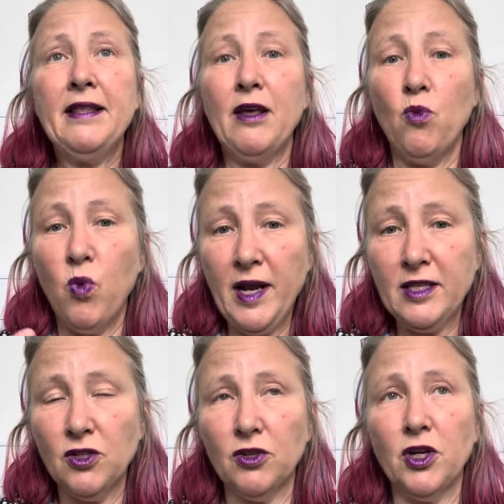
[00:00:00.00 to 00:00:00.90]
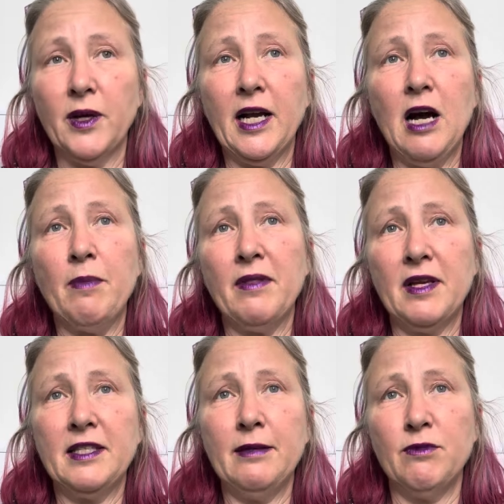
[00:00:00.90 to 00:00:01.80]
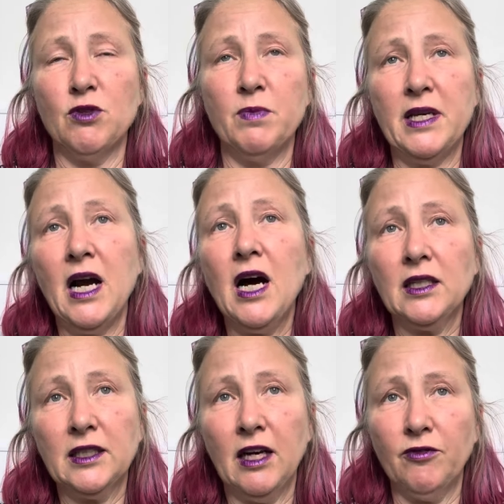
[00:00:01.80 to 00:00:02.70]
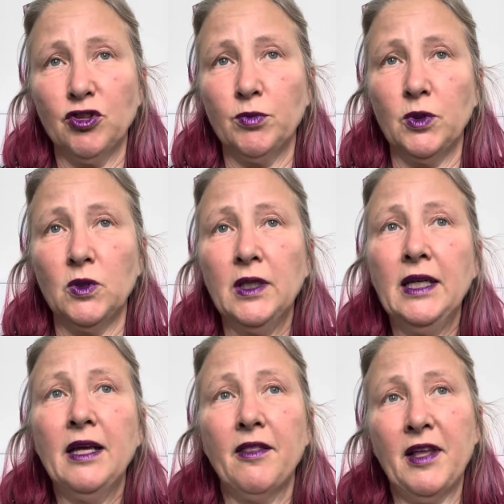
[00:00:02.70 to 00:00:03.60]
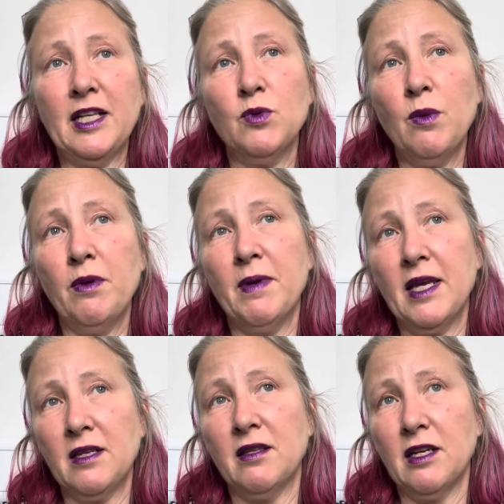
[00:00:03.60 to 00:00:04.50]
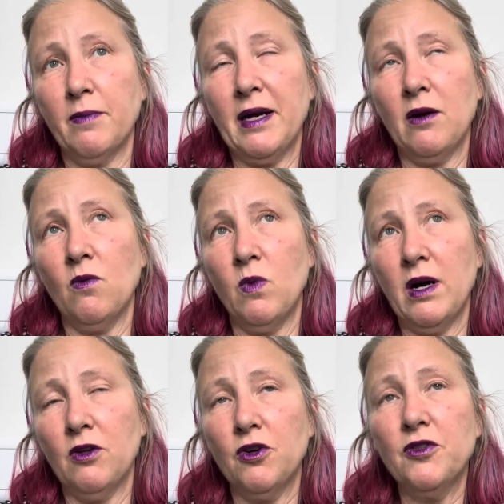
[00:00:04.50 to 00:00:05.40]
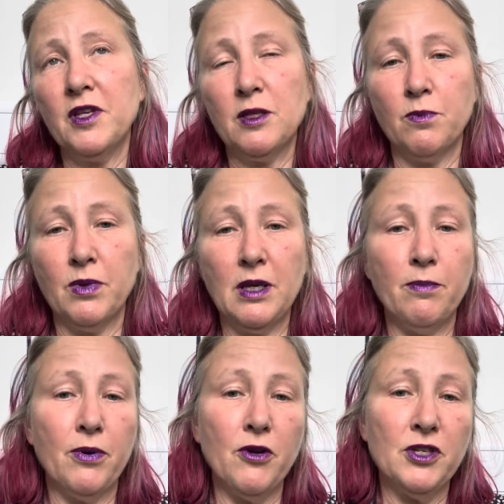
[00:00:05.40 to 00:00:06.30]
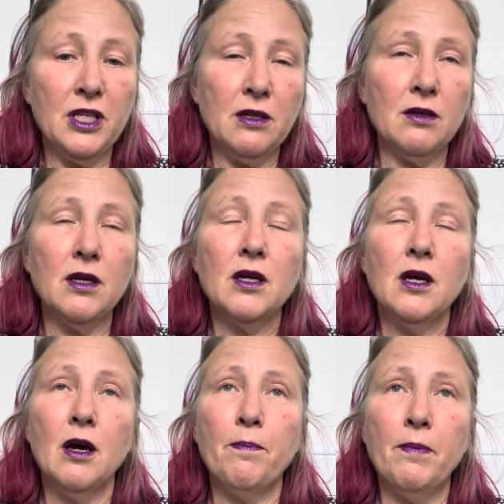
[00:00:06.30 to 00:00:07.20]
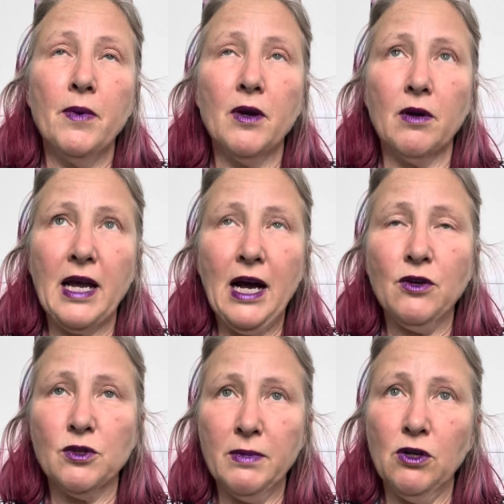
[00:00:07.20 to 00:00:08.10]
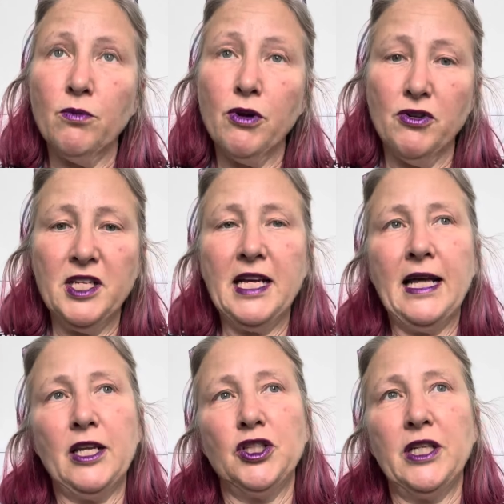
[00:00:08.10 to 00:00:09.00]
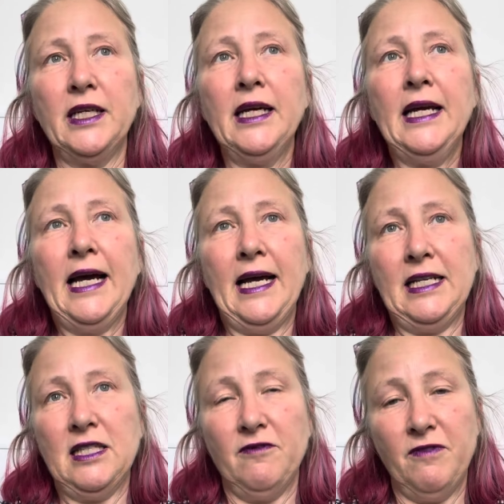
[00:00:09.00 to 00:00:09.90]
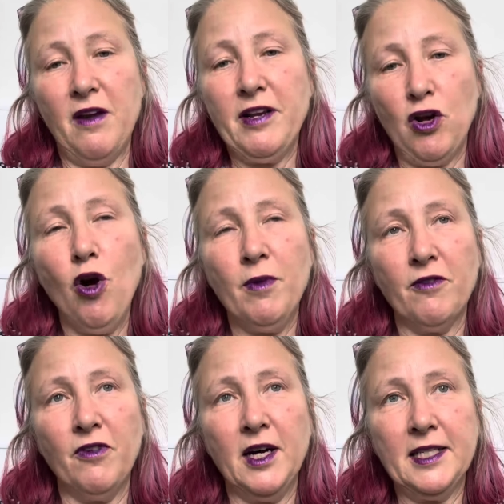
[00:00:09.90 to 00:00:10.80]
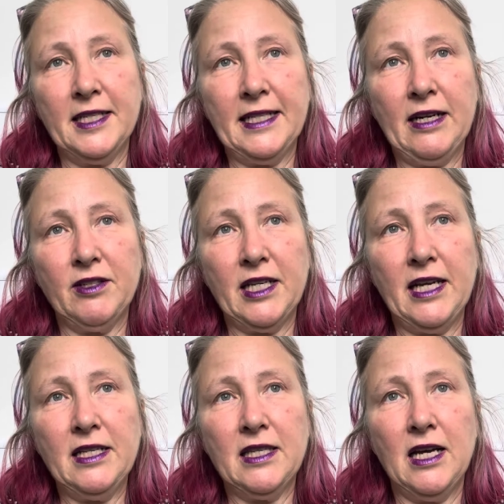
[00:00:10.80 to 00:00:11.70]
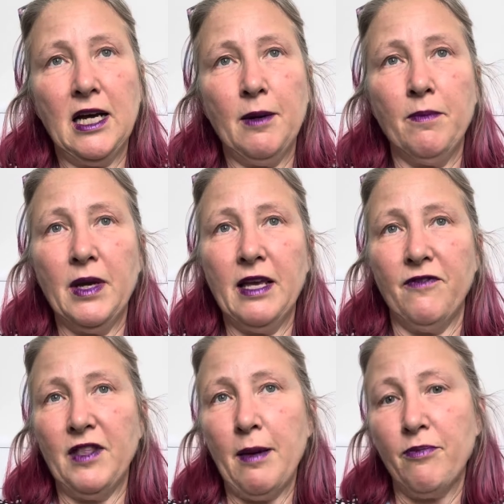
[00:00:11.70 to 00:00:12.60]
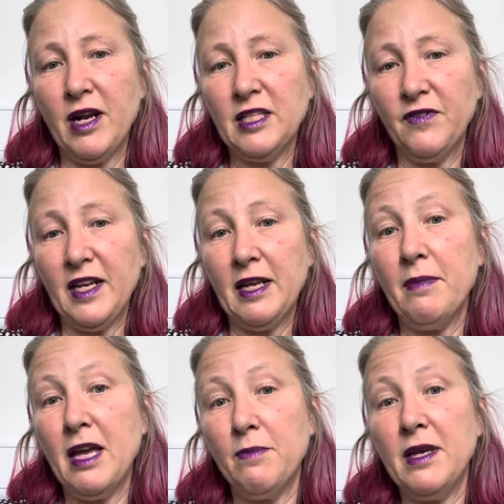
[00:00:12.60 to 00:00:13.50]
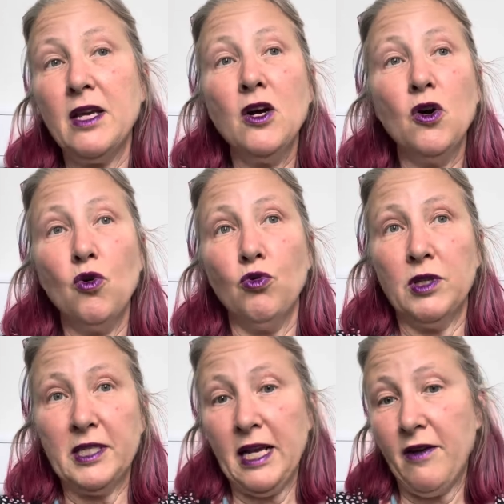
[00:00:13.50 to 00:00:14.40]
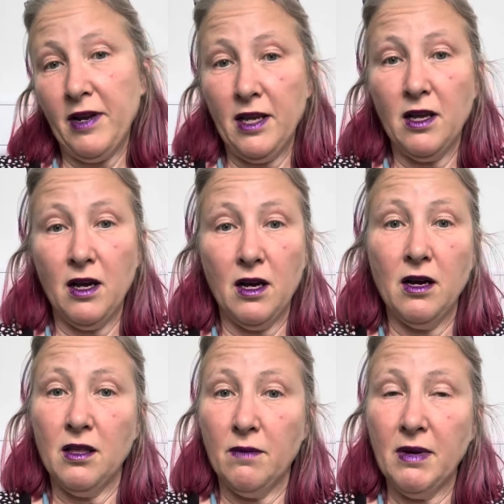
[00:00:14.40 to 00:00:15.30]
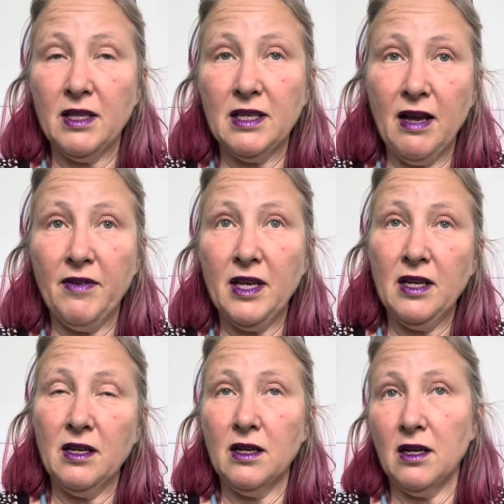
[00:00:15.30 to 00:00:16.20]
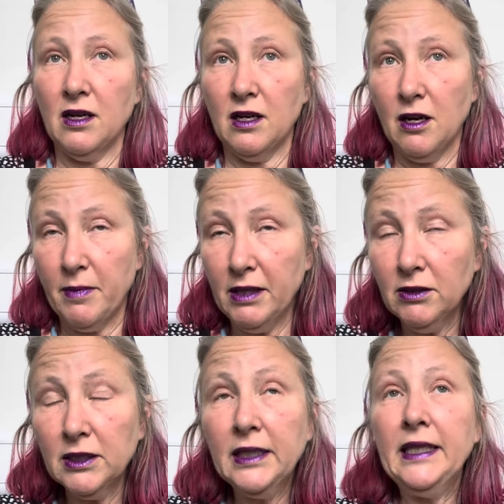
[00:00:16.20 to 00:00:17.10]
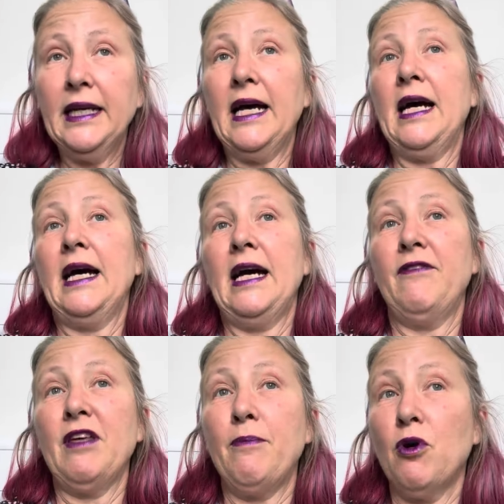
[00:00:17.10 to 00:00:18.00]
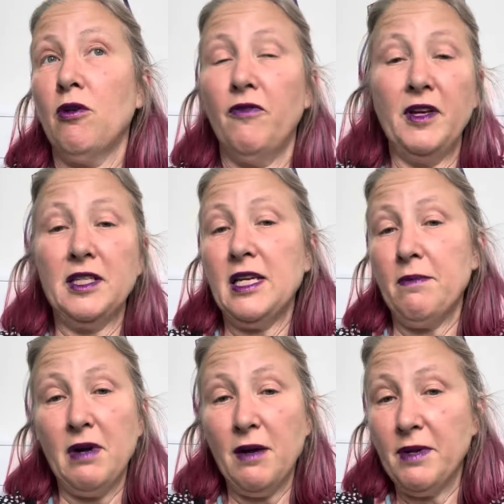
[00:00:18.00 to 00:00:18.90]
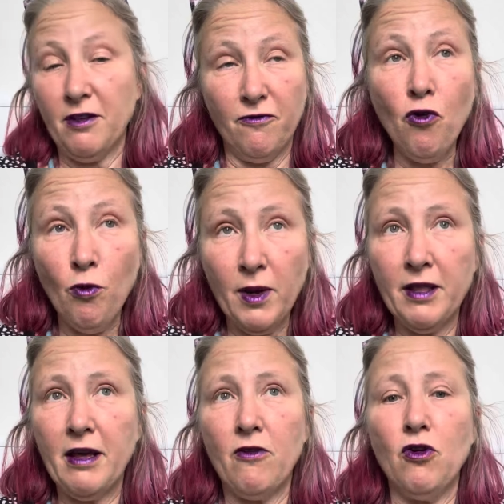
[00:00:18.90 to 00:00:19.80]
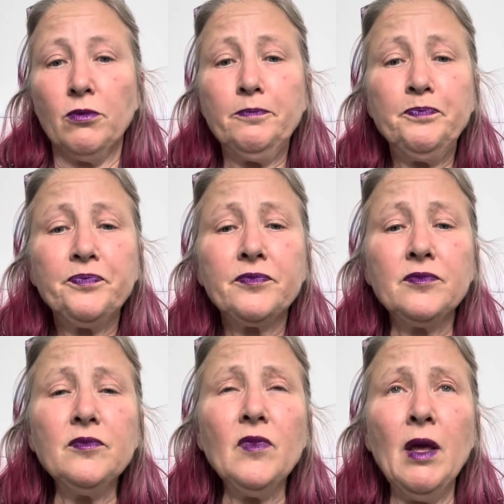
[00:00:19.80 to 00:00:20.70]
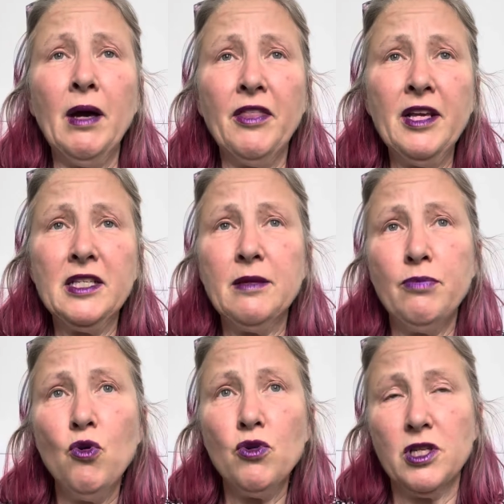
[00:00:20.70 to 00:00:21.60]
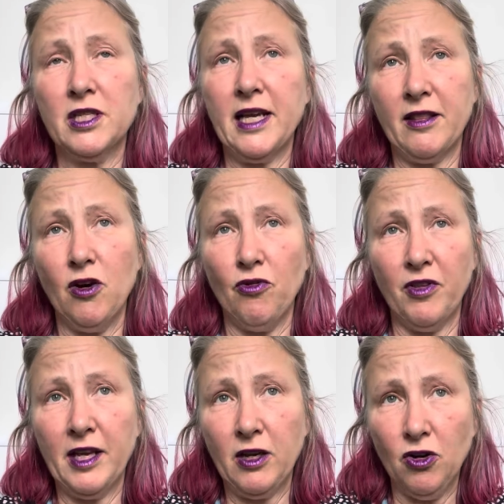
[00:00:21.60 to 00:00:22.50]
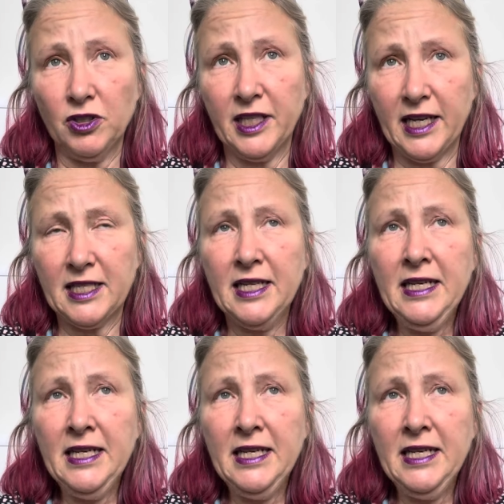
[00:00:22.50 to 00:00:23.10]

Their weight's not going up and they seem to be uncomfortable. That's when we begin to think about, well, could this be protein, cow's milk protein allergy? And it's a very common finding nowadays. If they're breastfed, may be all the dairy the mother's having in her milk. If they're bottle fed, it might be the formula they're on. I think it's important to take the whole thing in context.